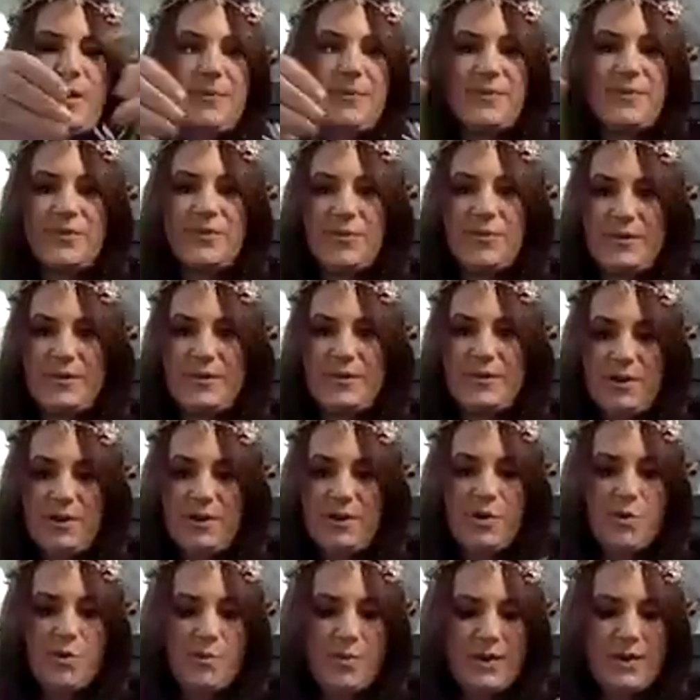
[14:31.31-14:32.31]
So I'm gonna
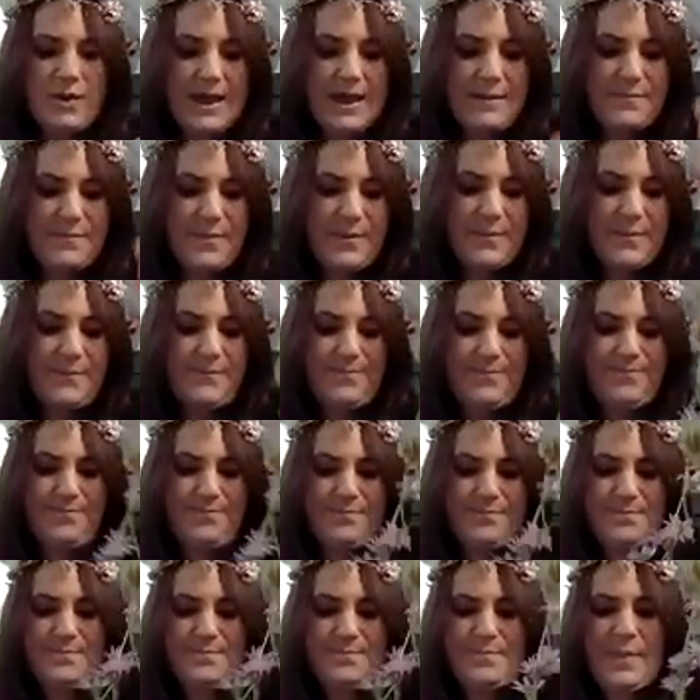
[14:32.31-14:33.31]
open up
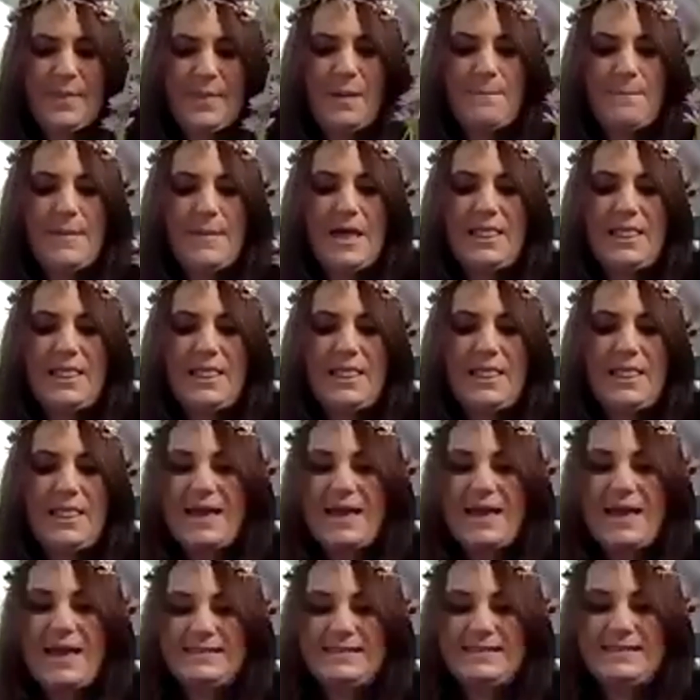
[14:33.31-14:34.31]
my last
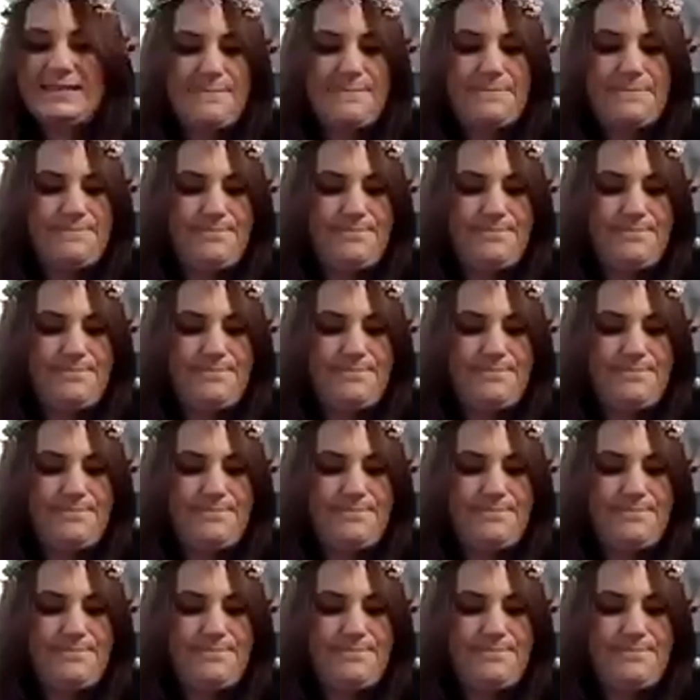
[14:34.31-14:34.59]
stem